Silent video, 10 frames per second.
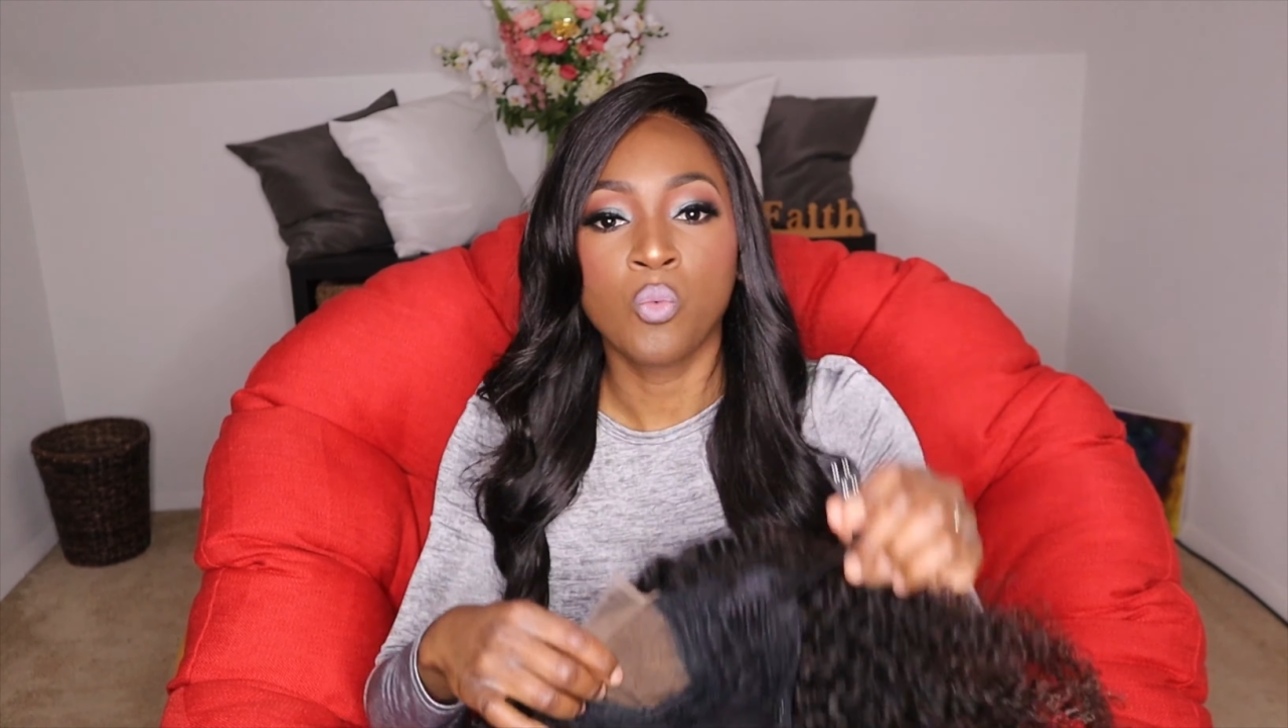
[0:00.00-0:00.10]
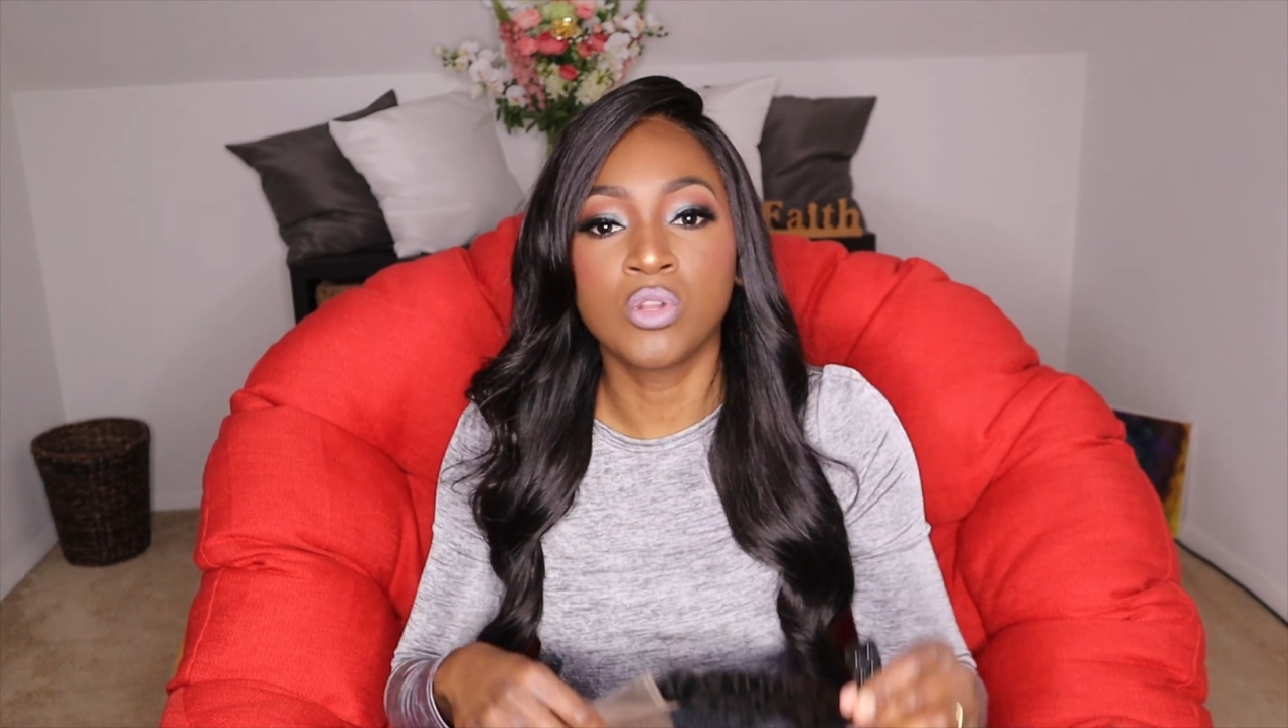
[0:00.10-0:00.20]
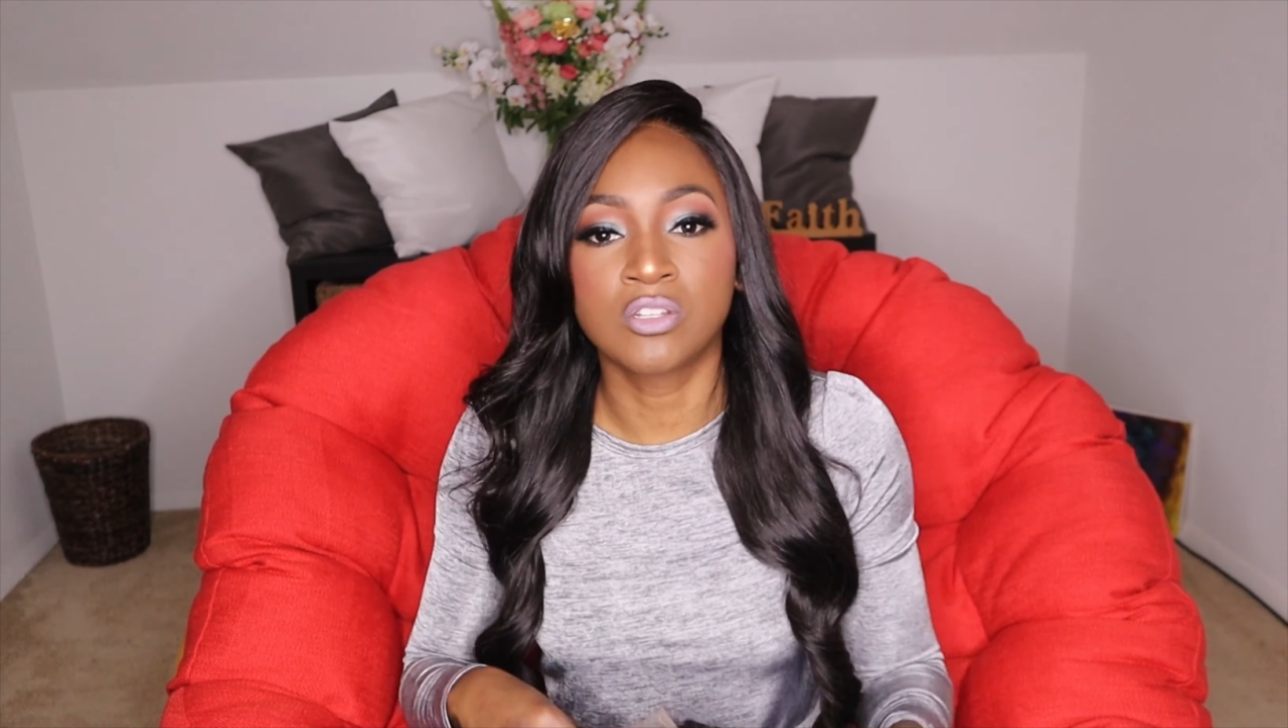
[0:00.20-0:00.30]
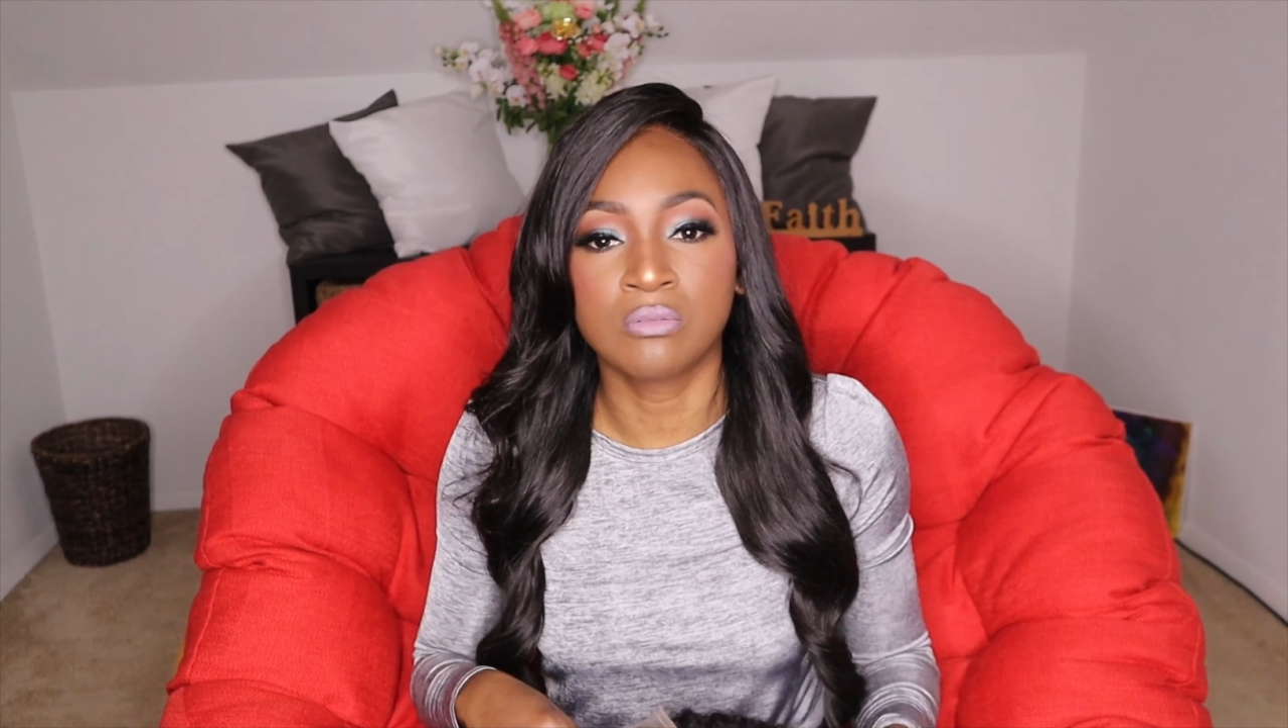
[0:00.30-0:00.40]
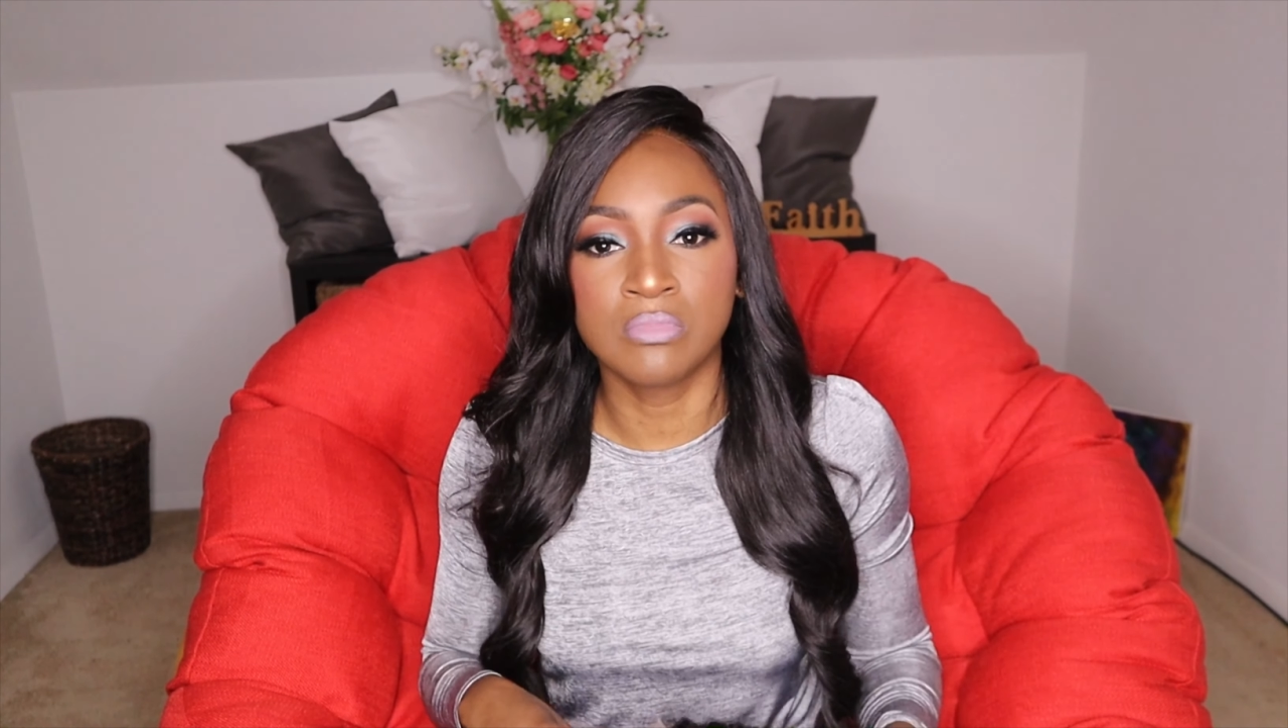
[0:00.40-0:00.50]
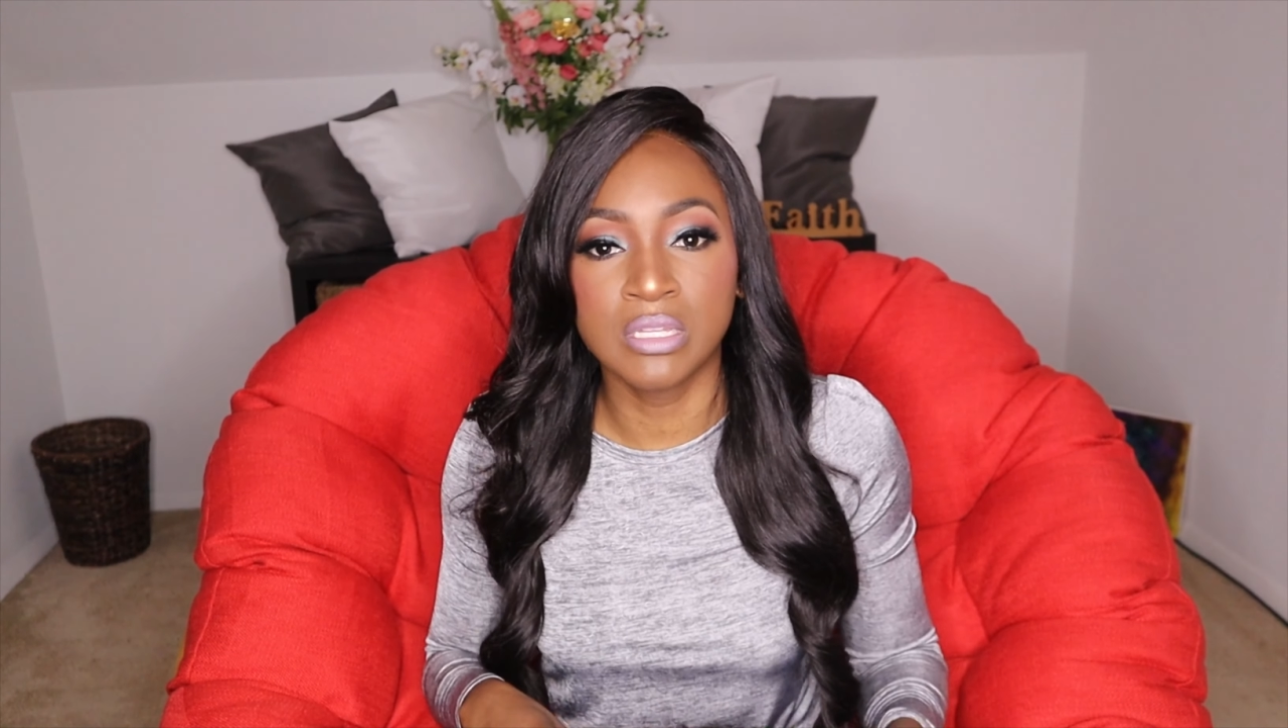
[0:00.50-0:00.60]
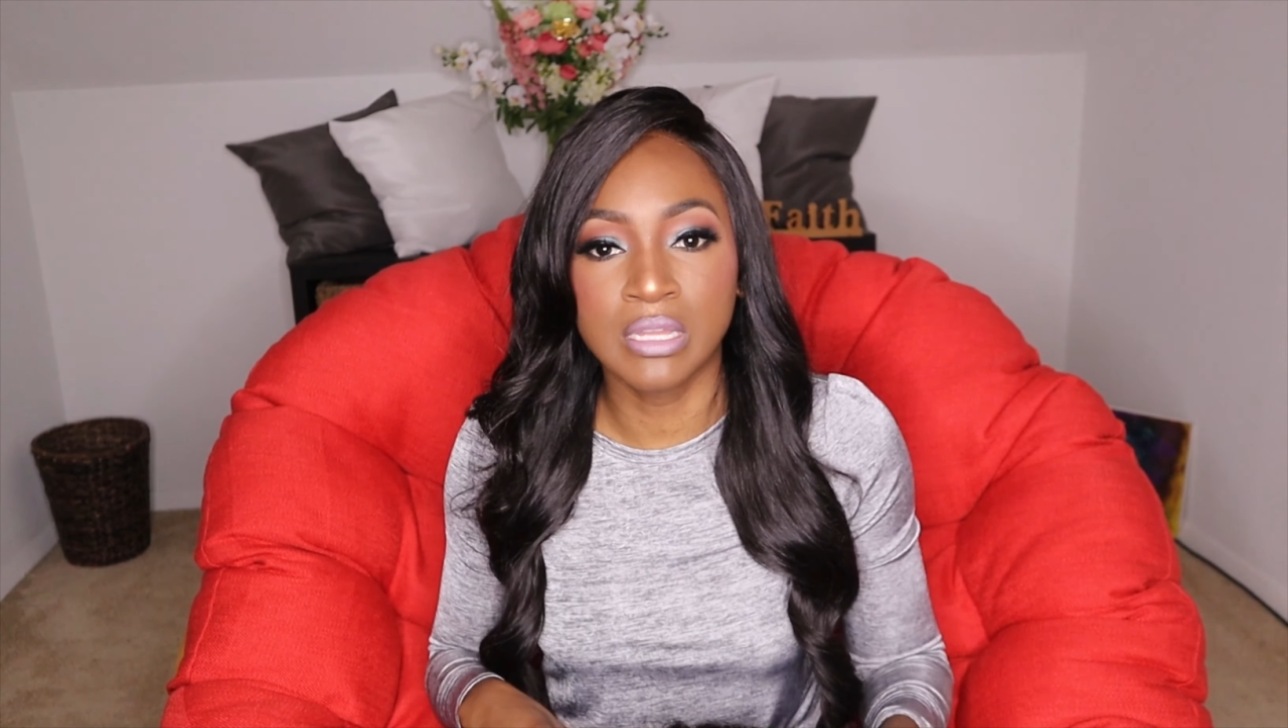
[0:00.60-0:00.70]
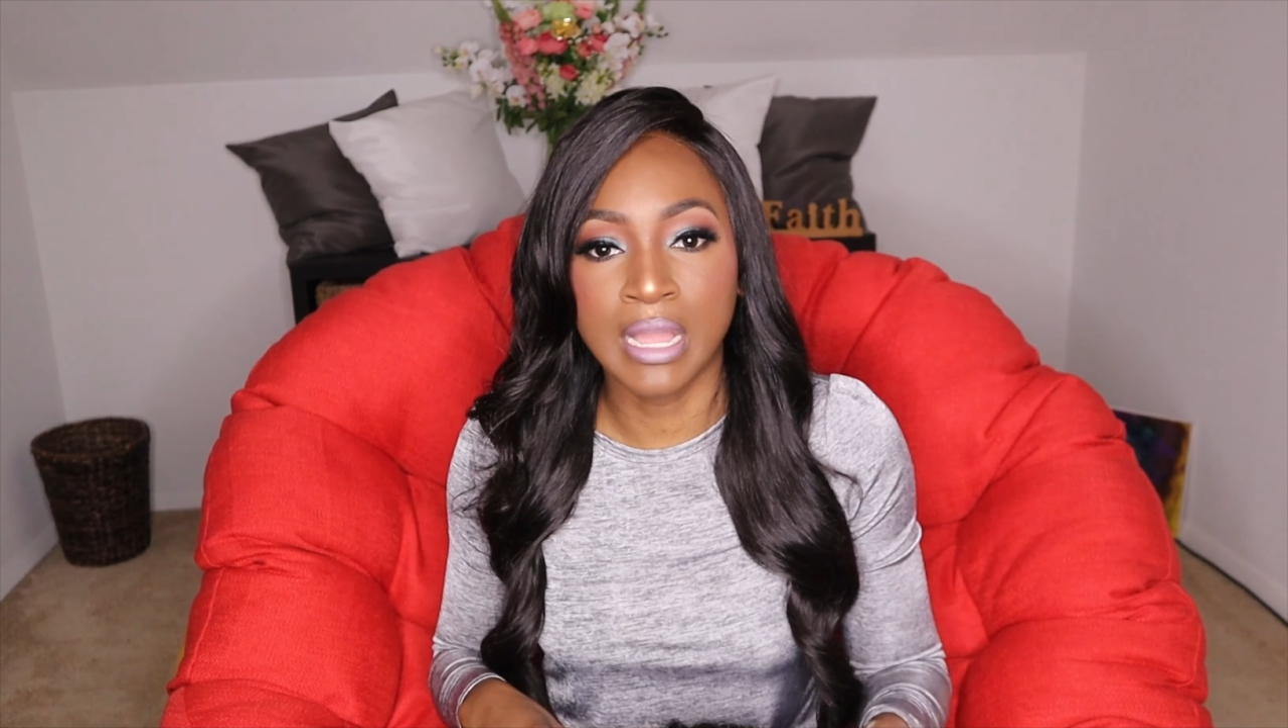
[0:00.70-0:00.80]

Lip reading: which for me,